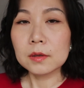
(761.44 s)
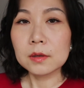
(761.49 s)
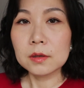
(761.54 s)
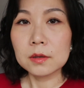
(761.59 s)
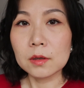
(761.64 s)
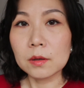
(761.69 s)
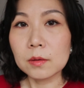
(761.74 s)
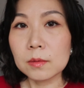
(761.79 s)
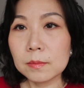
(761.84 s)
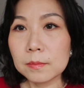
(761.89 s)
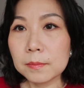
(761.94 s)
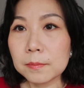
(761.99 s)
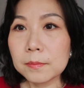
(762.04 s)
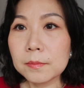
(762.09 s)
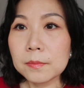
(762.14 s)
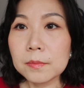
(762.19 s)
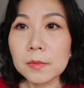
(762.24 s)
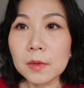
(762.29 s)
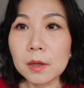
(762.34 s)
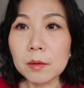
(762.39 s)
So
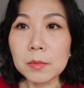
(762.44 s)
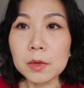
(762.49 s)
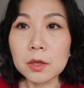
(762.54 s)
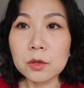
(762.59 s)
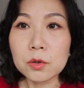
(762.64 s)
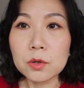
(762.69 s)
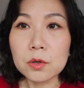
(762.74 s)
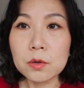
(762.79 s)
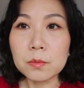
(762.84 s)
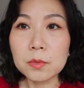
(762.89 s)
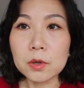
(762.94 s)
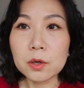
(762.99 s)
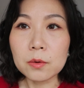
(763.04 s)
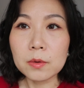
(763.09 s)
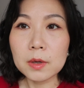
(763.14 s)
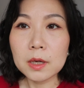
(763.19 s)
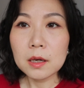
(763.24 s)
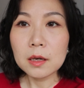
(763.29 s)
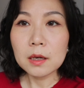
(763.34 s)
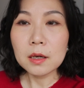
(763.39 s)
let me zoom you
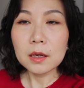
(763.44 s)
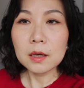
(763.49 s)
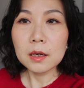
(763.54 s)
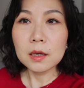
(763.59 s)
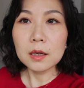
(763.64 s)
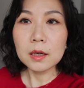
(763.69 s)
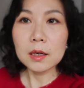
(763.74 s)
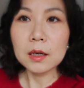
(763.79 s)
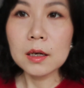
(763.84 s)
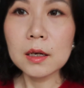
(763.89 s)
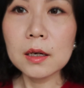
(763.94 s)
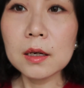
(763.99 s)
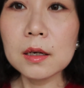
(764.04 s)
in.